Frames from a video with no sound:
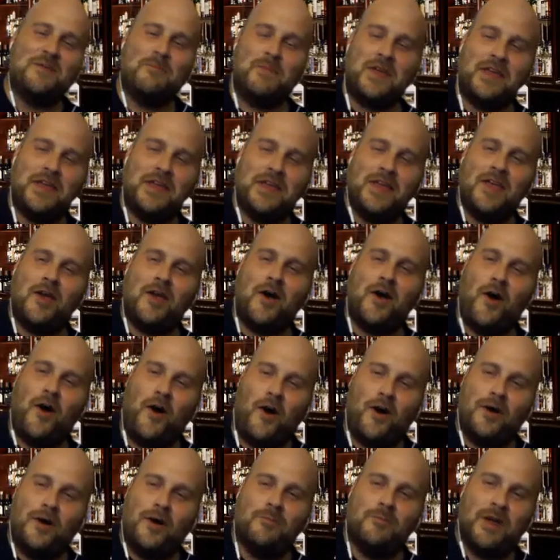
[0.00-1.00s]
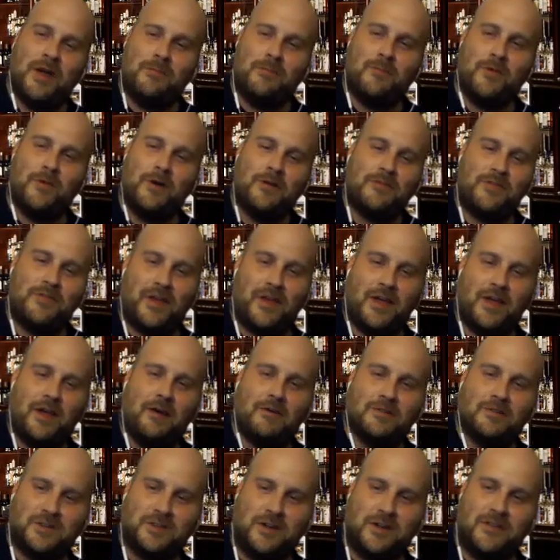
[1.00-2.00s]
me on my birthday. I
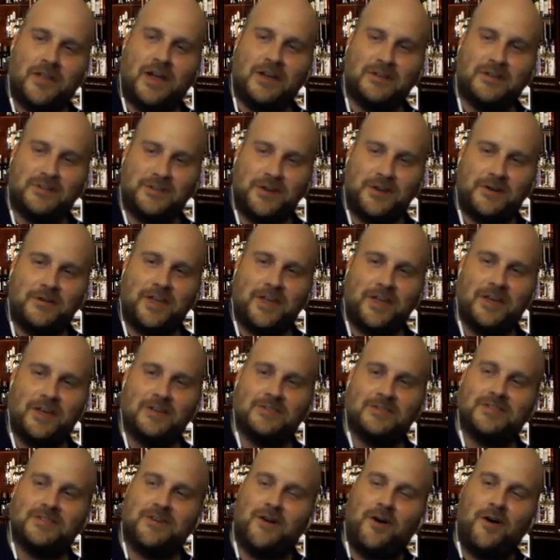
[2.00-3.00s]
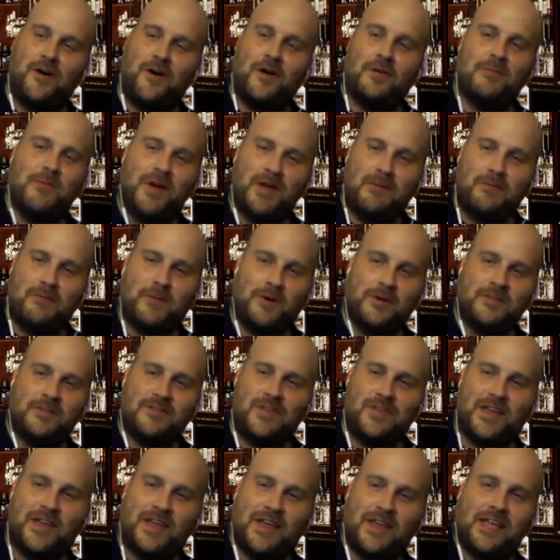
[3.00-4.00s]
was on that showcase on my
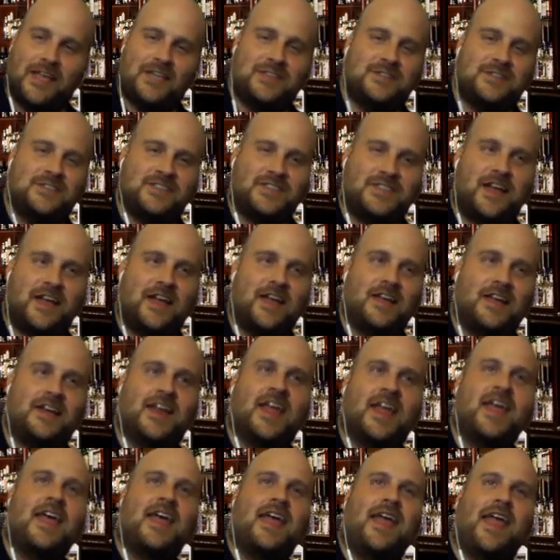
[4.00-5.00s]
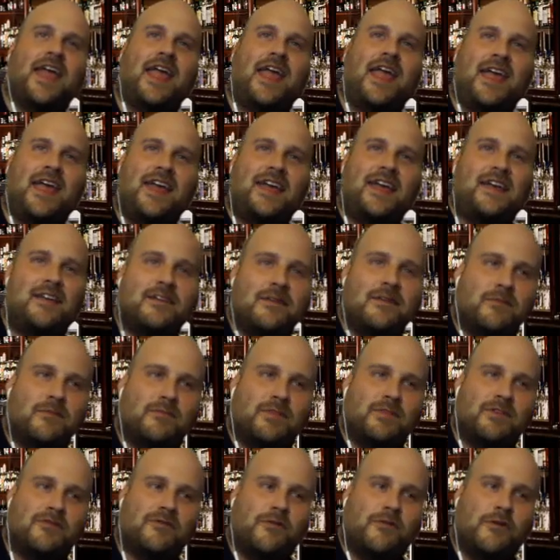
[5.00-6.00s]
birthday inside, and
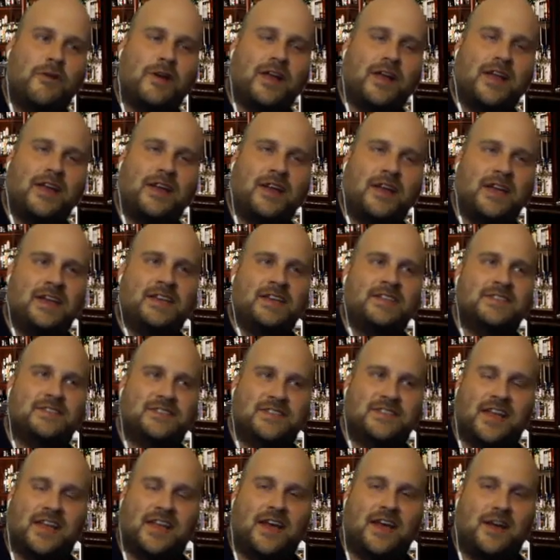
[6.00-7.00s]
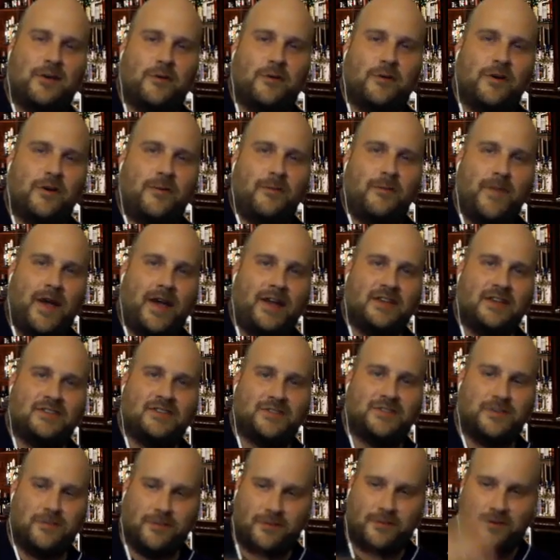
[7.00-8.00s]
beforehand, he didn't say I had to wear a
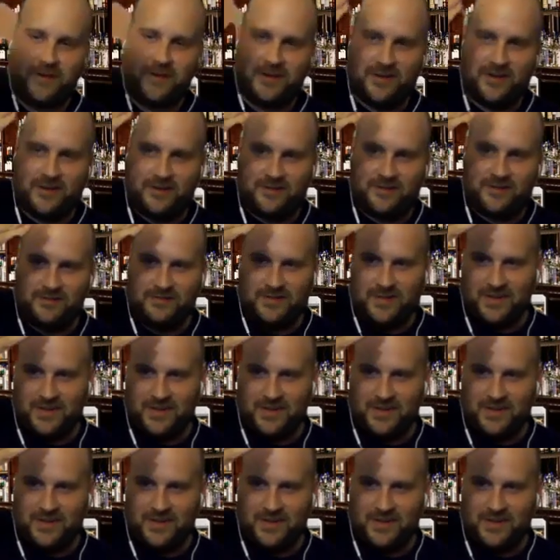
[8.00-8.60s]
mask or a